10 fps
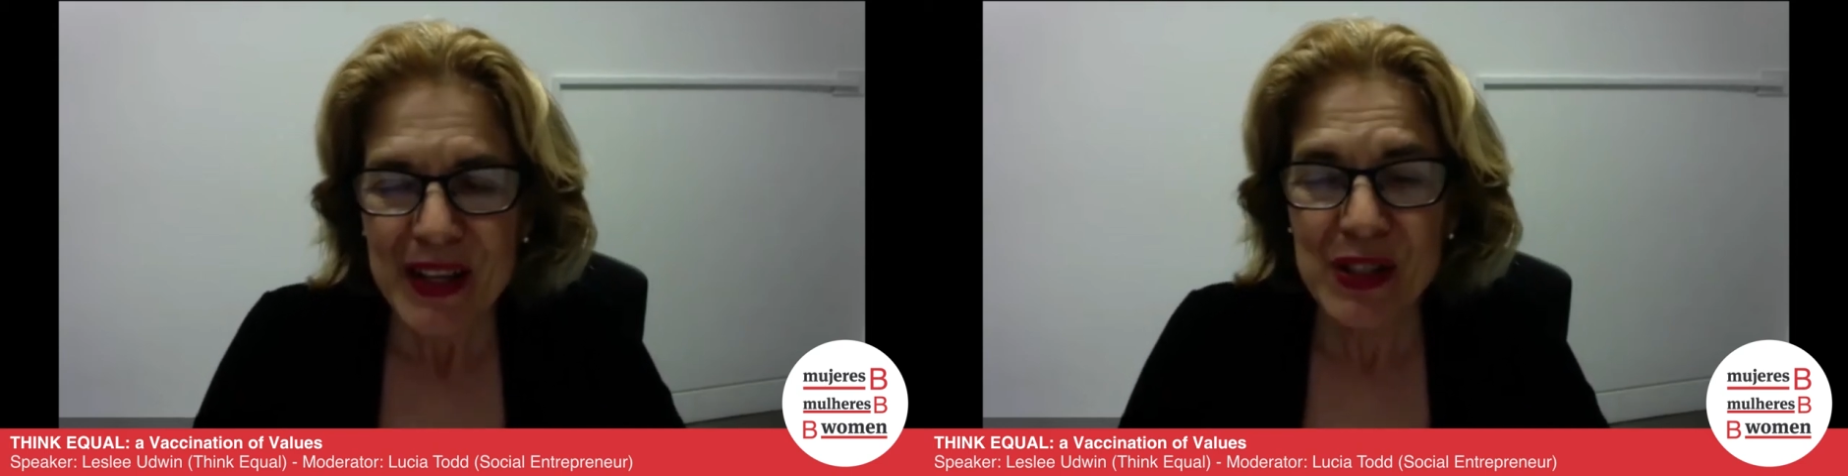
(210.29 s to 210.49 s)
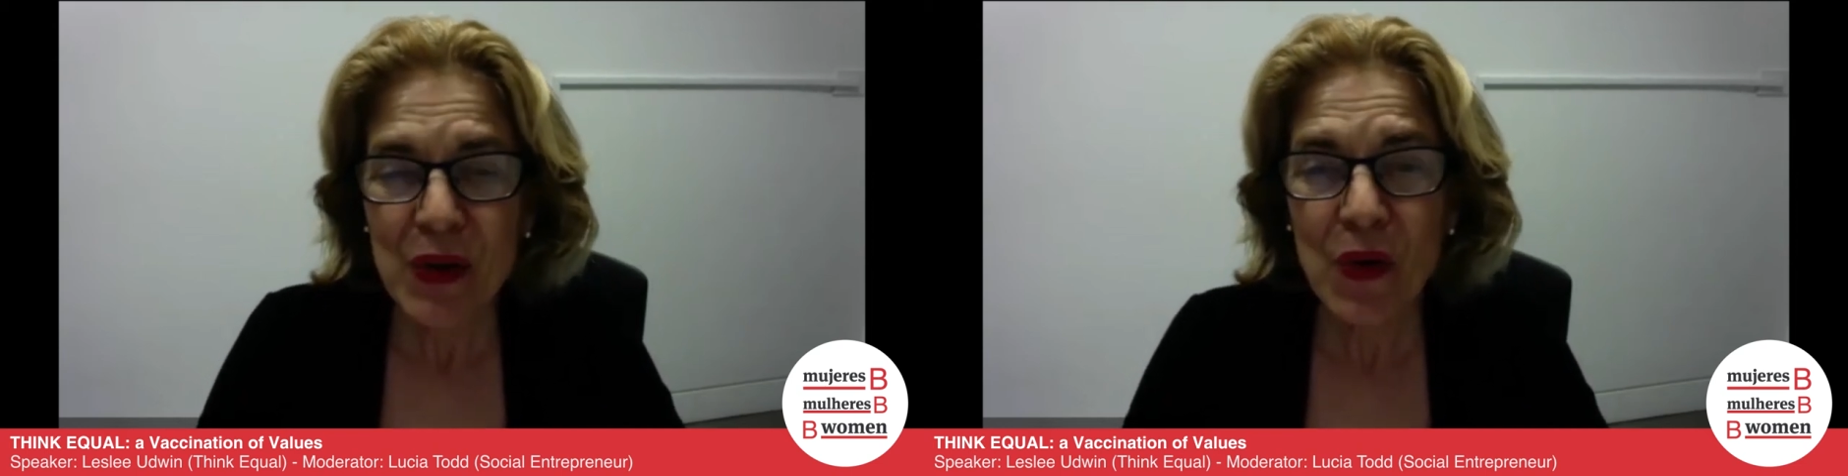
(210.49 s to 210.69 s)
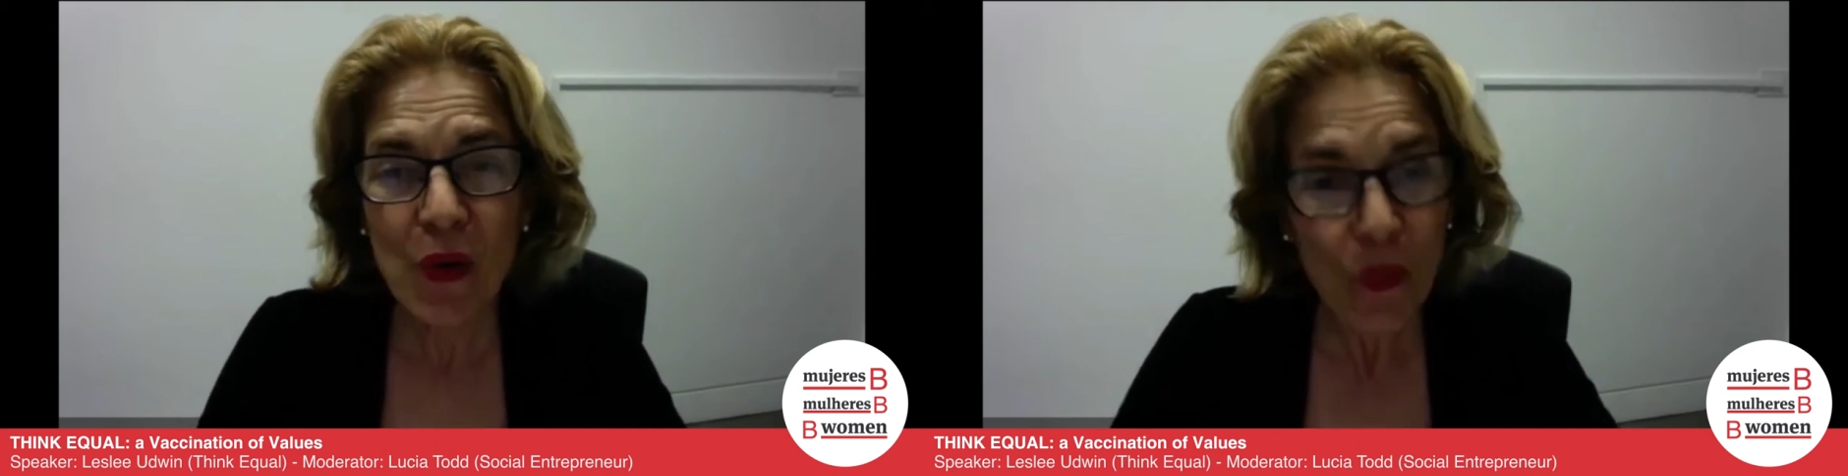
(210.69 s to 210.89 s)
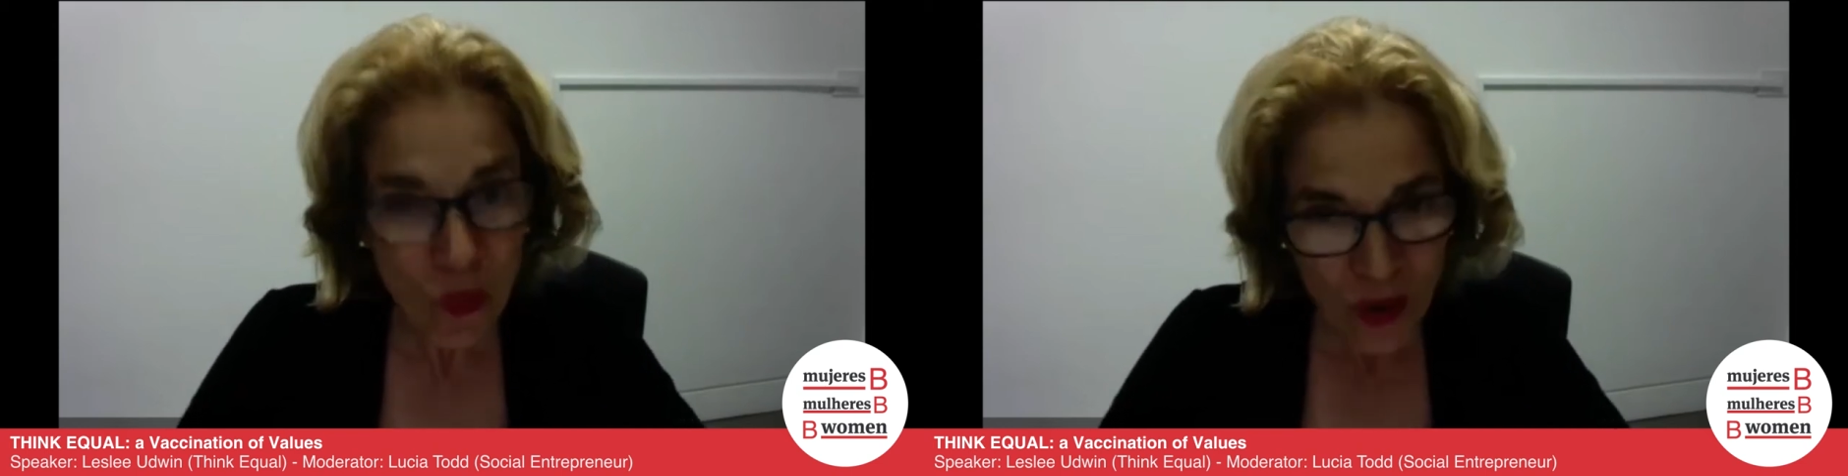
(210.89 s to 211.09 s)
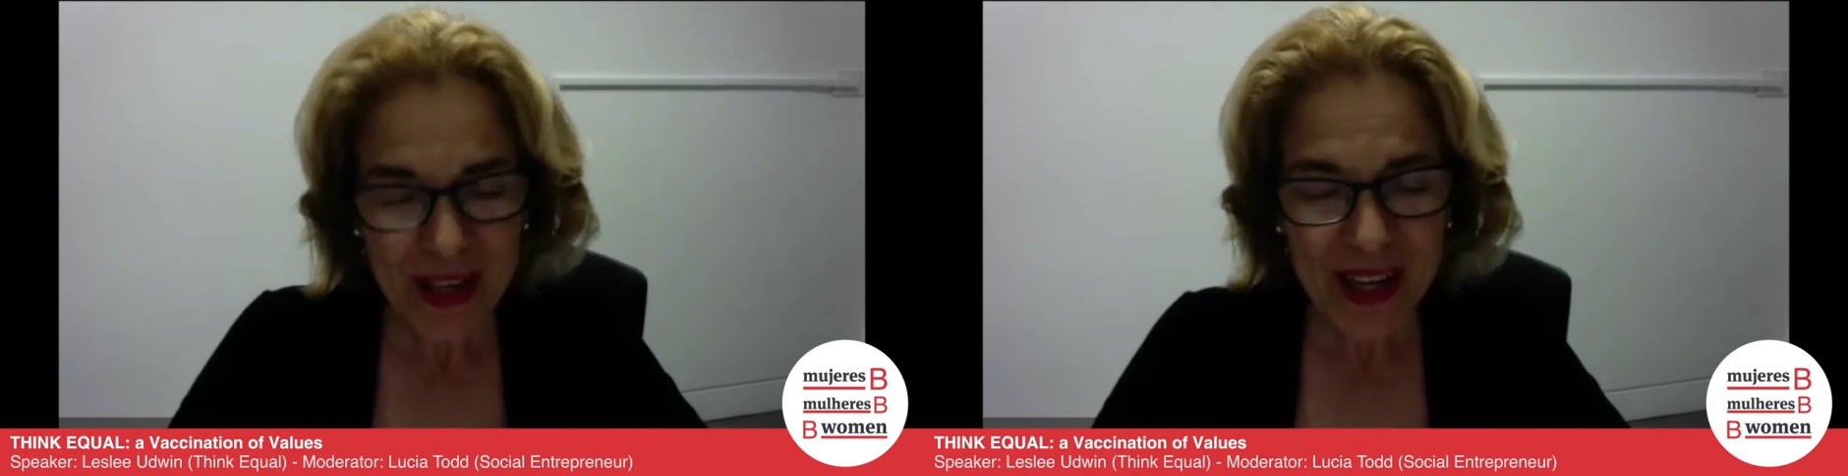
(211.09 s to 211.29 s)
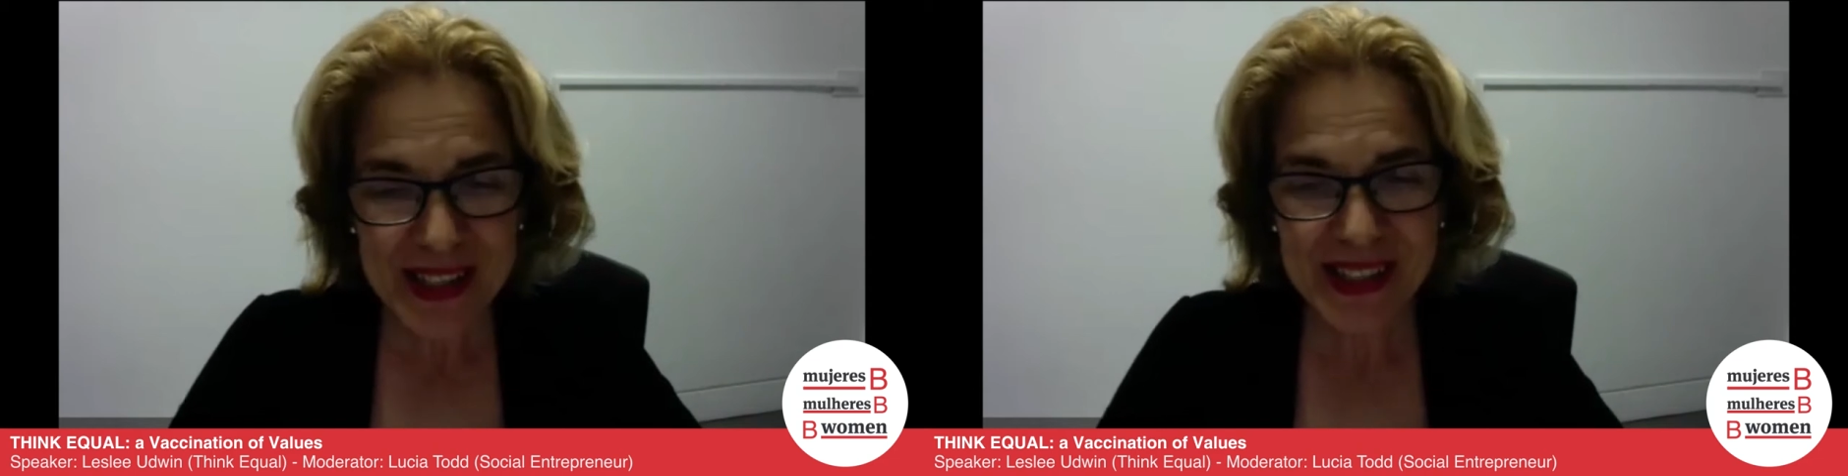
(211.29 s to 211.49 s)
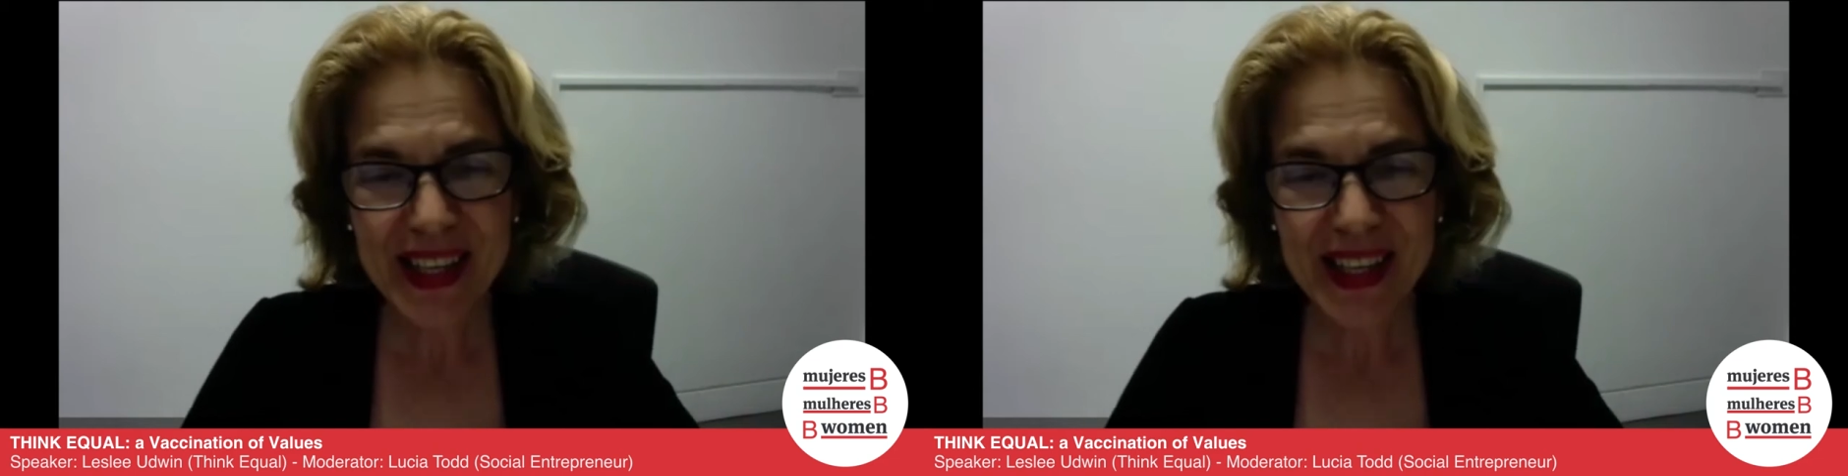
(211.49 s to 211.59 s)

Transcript: So one last